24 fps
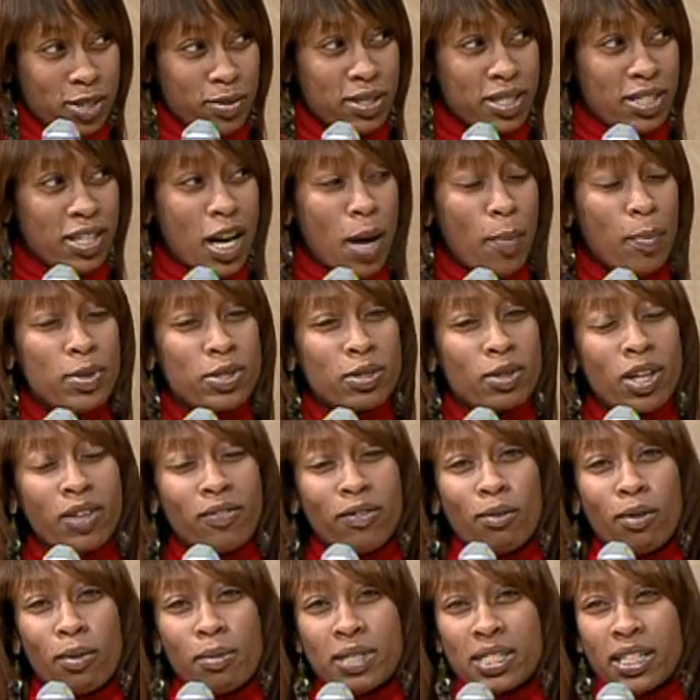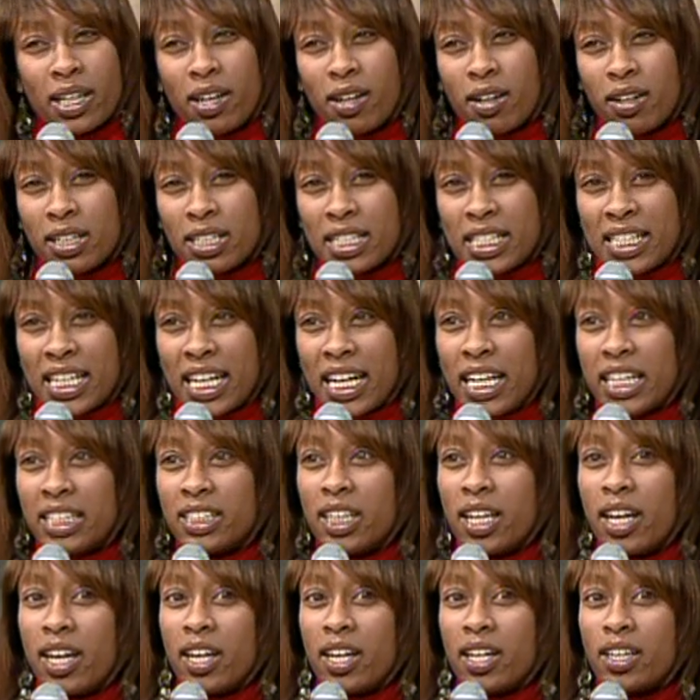So it's an opportunity for women to get on
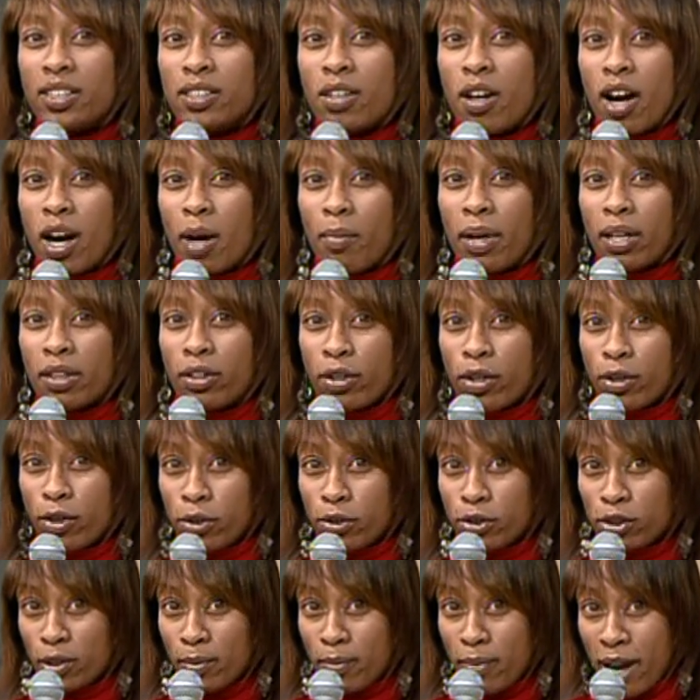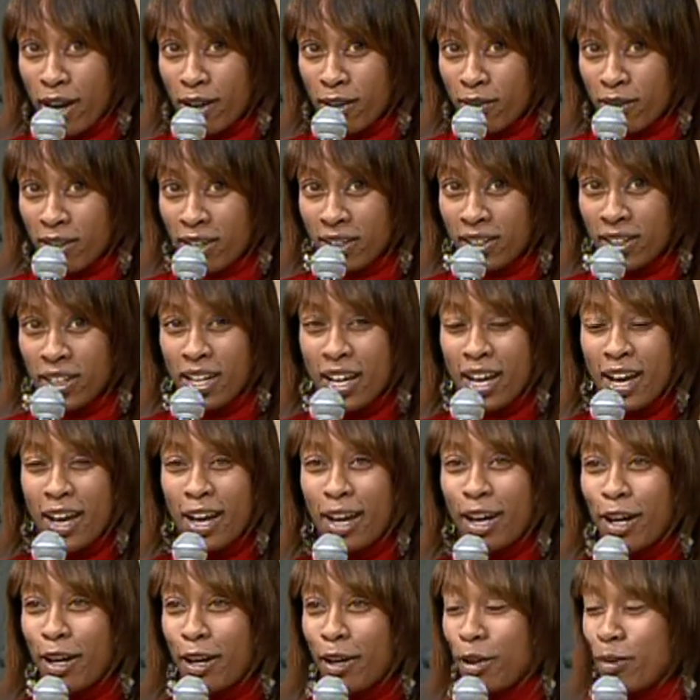stage and talk about their cultural background.
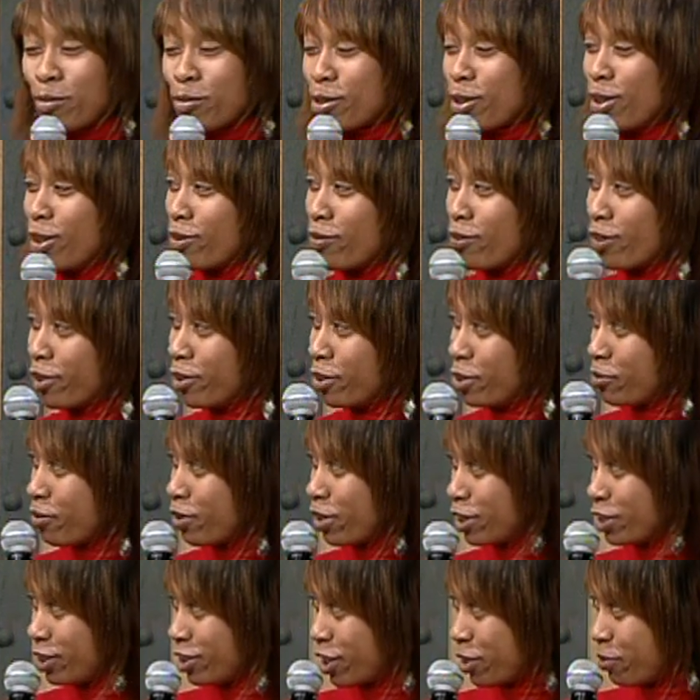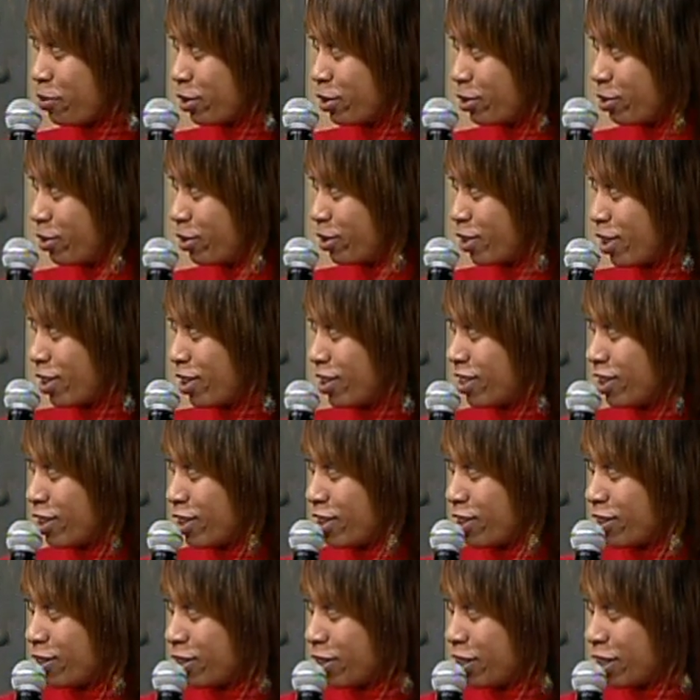So Lovern, do you want to share what you did
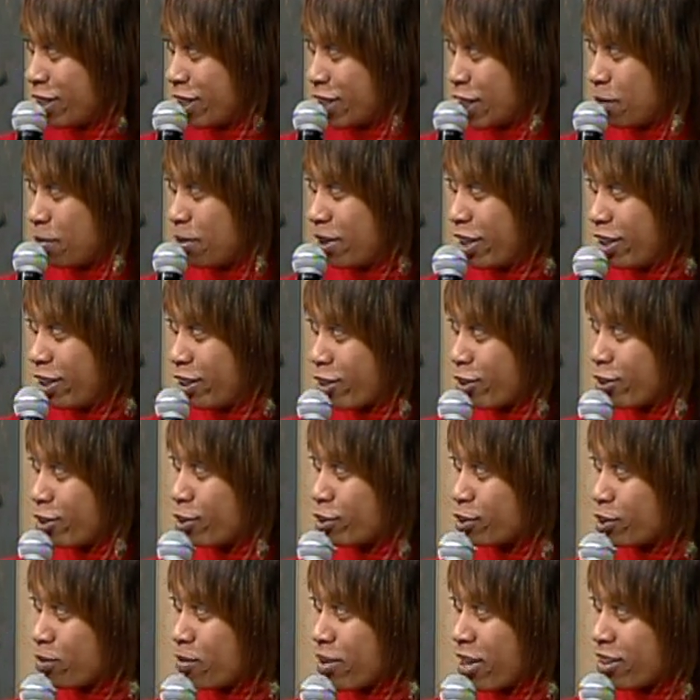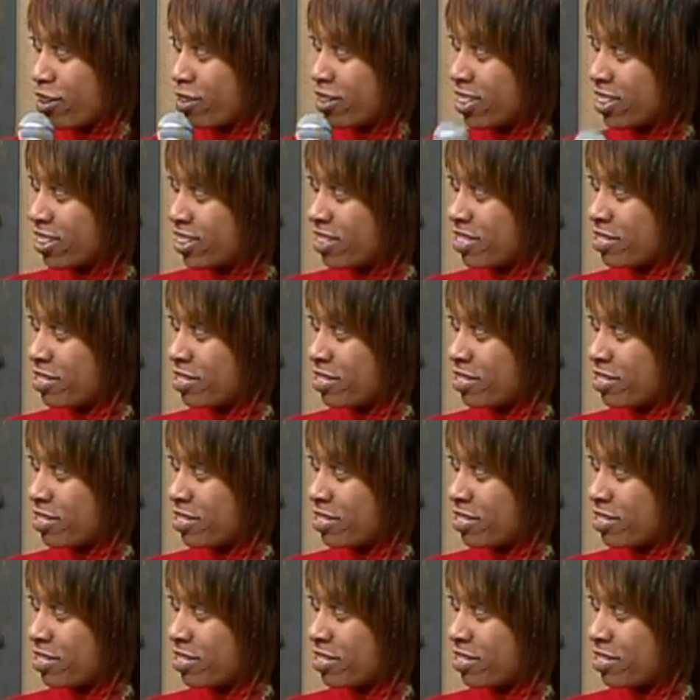to display your cultural background?